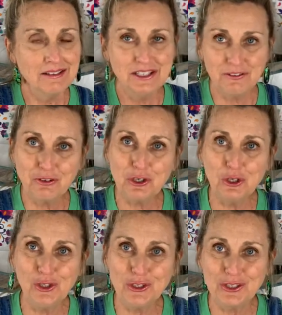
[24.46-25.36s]

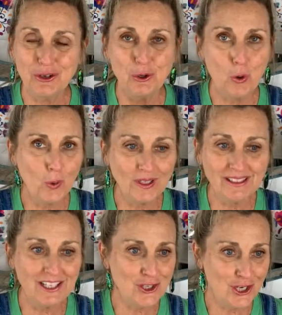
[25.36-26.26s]
difficult,
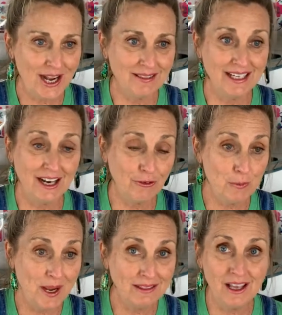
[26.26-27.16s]
courtly check that
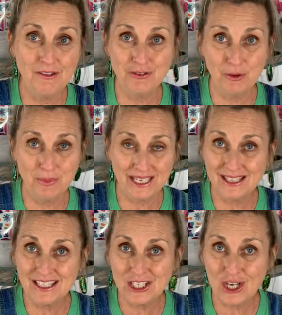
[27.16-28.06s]
everyone loves from
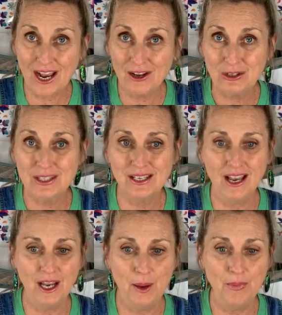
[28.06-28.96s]
MacKenzie-Childs.
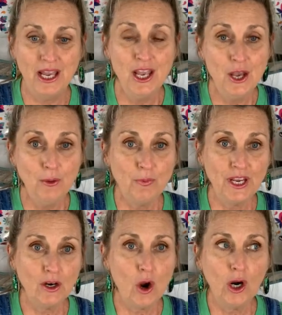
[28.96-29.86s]
Um,
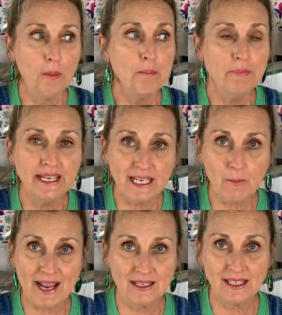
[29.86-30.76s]
there are many
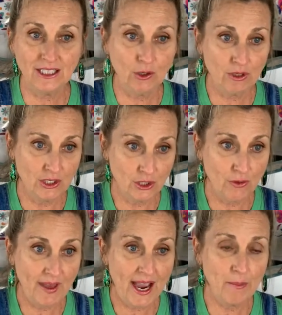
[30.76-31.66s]
ways that you can do
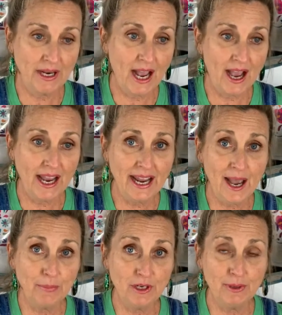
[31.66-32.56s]
that, but I
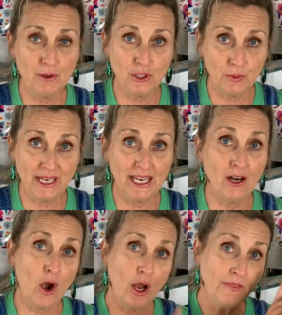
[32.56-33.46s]
happen to be doing it
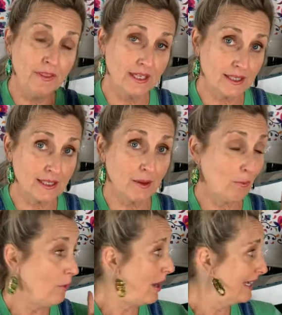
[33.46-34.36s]
on this
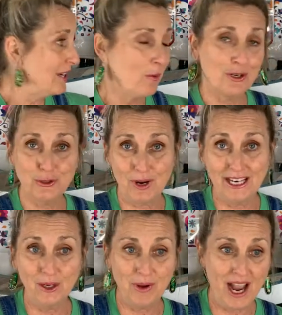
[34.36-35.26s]
rocking horse right
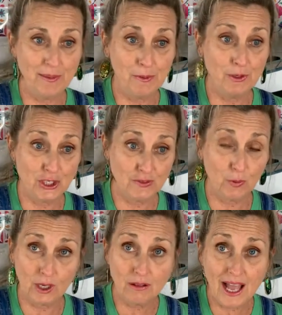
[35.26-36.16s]
here behind me, which is
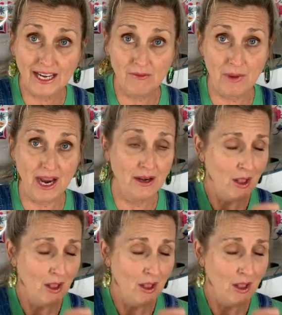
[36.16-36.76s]
for a client of mine.